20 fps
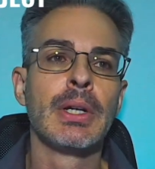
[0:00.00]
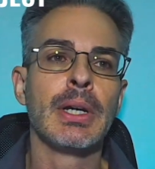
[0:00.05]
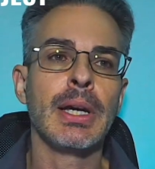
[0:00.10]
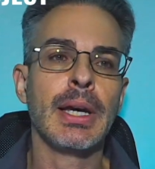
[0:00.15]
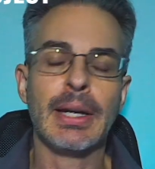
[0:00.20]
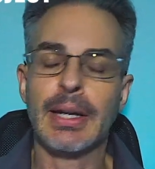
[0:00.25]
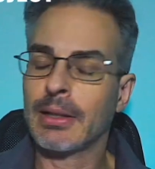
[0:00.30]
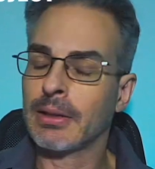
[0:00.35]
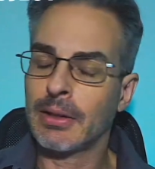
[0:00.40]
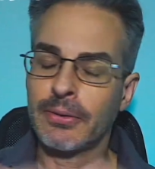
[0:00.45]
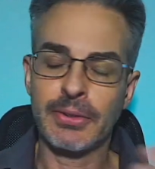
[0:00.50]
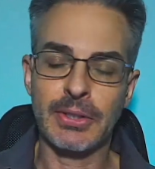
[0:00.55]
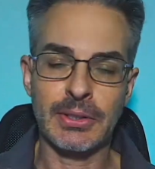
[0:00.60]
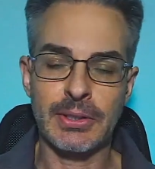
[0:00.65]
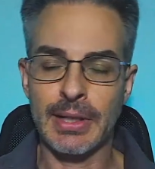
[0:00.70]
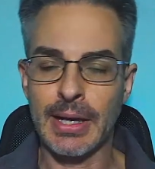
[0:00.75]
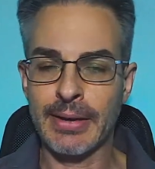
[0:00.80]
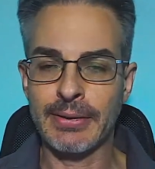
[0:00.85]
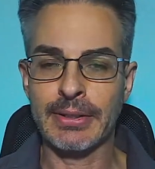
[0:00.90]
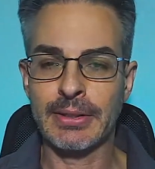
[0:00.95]
and I love his
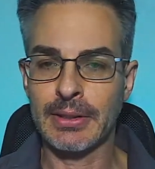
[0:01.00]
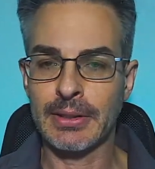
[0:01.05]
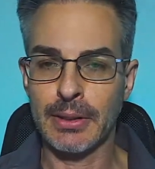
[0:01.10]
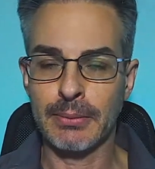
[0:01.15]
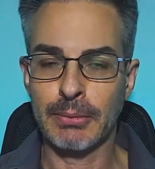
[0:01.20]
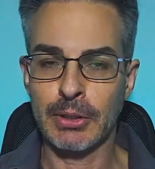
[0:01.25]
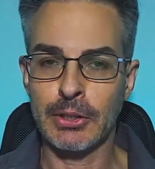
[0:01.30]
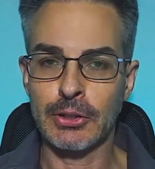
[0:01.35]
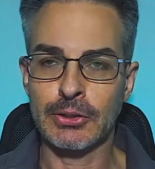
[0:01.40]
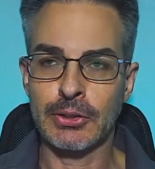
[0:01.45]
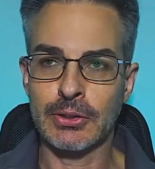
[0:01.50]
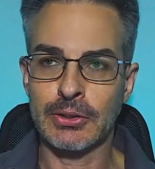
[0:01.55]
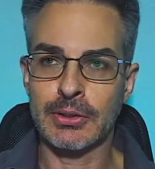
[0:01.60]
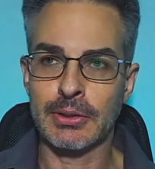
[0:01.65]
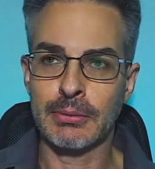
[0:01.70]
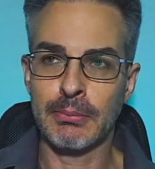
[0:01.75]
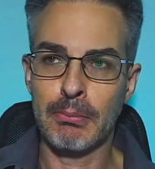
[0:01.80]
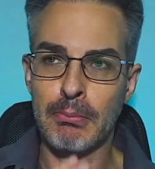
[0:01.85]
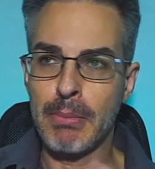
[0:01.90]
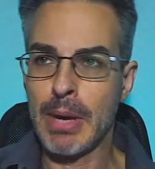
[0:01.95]
last name because
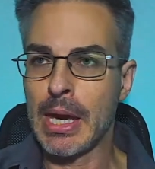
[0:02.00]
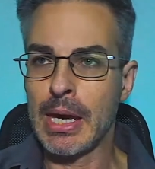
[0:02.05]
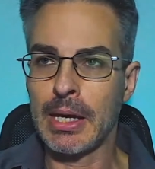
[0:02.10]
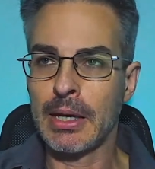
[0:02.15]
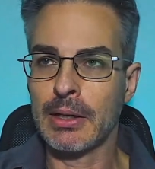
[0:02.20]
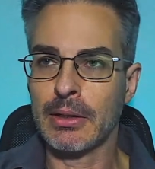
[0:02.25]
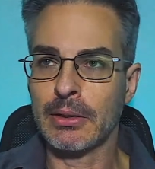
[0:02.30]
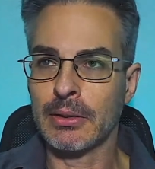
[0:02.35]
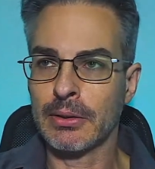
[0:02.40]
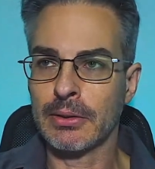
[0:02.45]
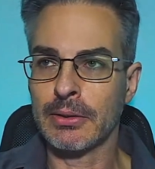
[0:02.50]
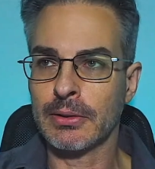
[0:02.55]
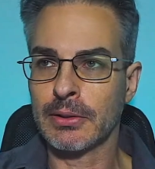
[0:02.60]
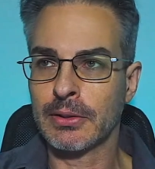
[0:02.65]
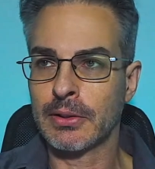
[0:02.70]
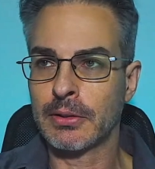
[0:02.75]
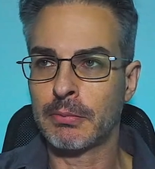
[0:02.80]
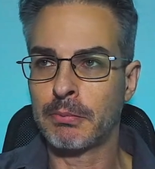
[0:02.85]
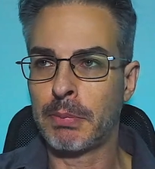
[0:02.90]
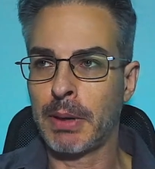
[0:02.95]
it's male
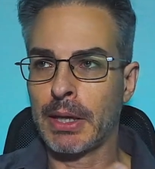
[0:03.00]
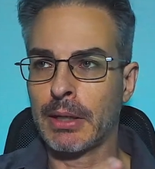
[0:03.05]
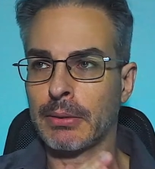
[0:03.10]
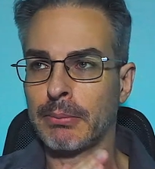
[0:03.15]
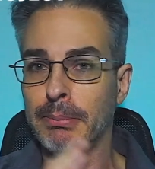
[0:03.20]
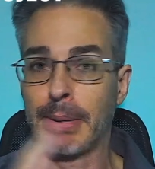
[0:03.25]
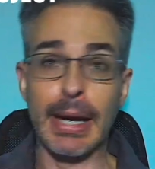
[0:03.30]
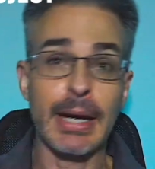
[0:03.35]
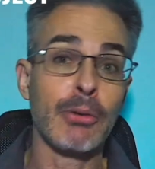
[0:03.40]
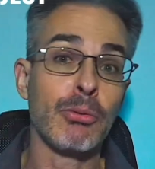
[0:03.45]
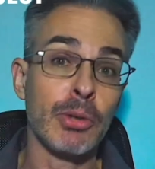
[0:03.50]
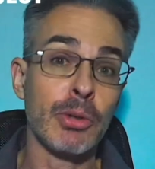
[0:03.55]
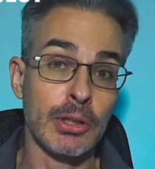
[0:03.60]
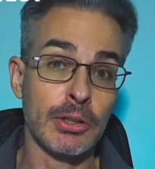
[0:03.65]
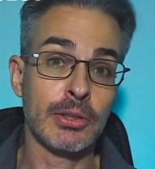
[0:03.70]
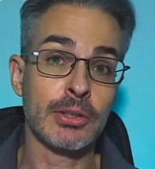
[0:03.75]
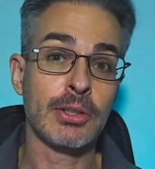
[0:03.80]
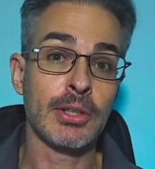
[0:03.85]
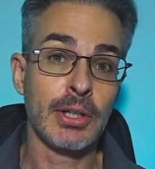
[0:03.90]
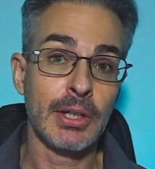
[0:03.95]
spelled
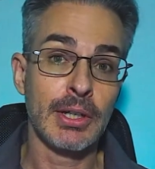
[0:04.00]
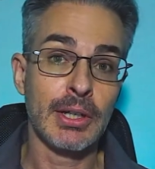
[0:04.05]
backwards.